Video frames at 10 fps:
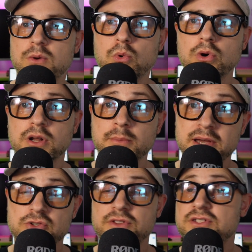water to
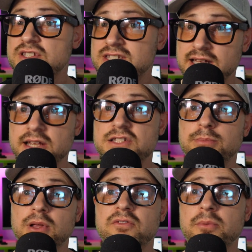make sure there's a steady
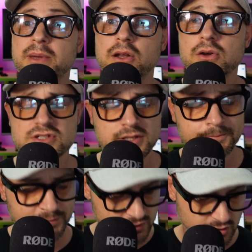supply of aminos.
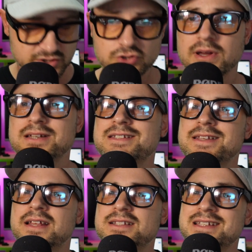So it's great to see
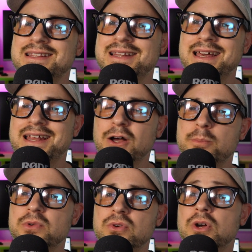that it's in there to
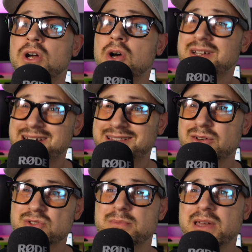help you get
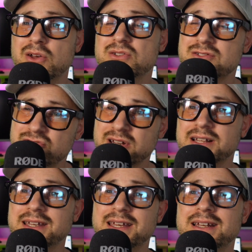those aminos
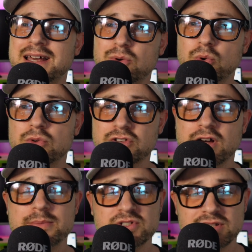trickling in at all
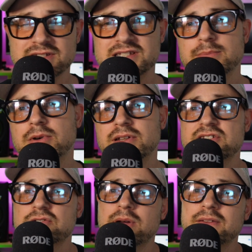times. You can sip on
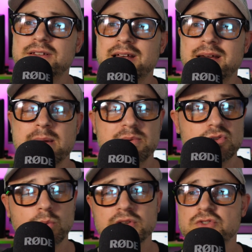this throughout the day, maybe
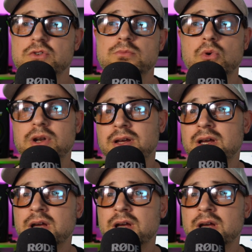do 1 scoop morning,